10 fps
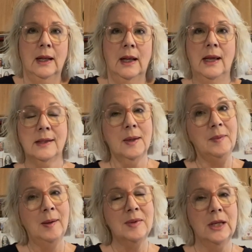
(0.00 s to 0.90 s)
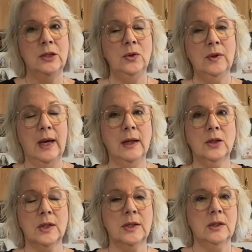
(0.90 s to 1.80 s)
And sometimes I do that
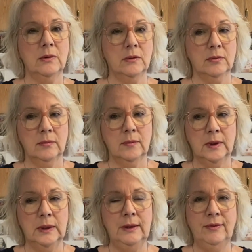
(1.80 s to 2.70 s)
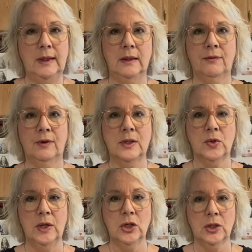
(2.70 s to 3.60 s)
just to alleviate the
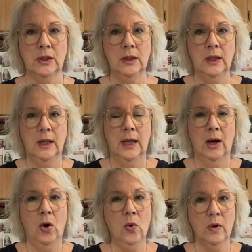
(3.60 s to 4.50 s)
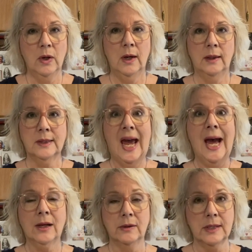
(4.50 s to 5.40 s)
frustration. Or I'll
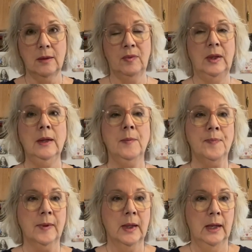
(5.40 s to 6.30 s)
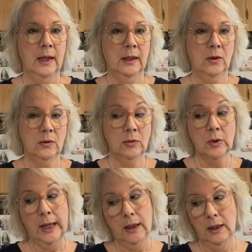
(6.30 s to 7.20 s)
tackle something and go,
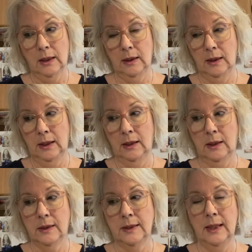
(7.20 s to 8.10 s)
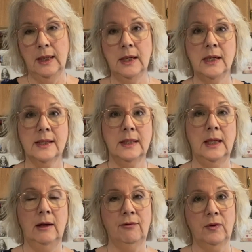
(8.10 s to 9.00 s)
okay, today is the
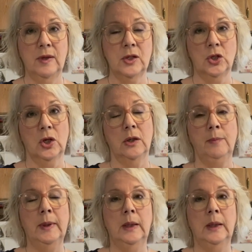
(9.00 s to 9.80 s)
day for this job.